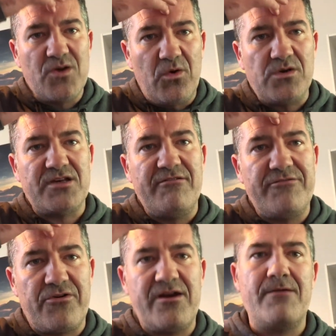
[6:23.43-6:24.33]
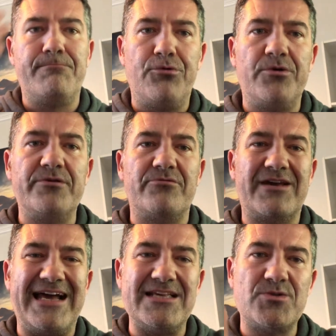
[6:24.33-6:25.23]
also very important
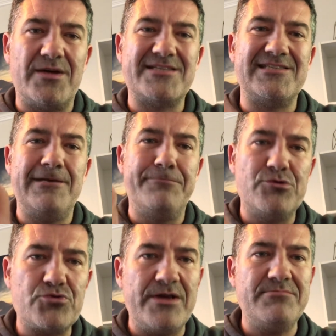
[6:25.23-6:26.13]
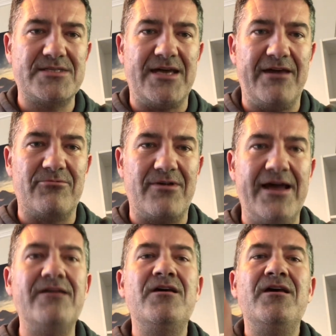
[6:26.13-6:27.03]
regards to our sleep and dream state, right?